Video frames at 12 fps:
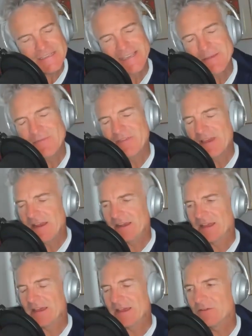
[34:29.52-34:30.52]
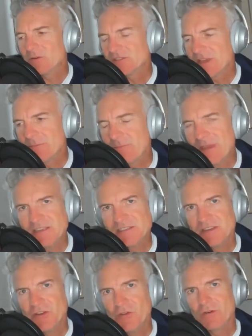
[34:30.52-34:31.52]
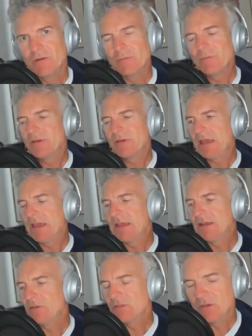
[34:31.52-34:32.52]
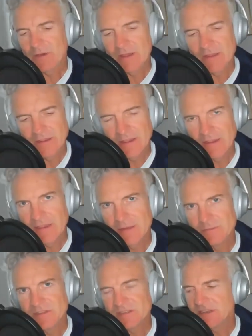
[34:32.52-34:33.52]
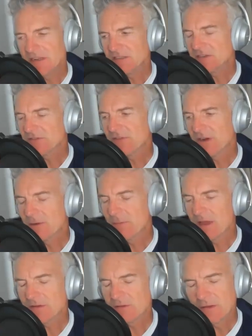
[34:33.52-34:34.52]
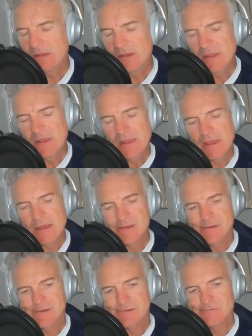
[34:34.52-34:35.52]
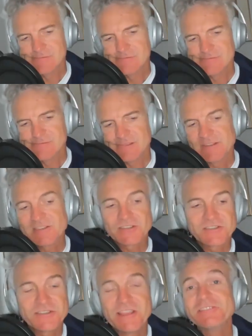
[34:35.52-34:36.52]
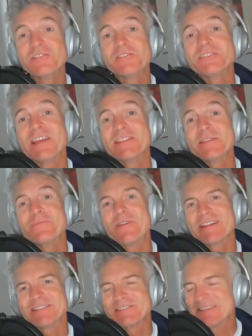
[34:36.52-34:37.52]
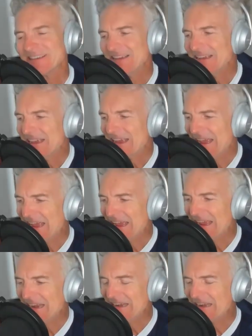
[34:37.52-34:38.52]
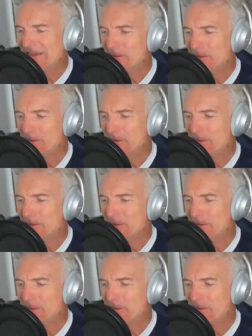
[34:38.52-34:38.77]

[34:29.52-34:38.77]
same vein, of course, I'm based in Europe, and although I come to the States a fair amount, there's lots of things that are said in the press, and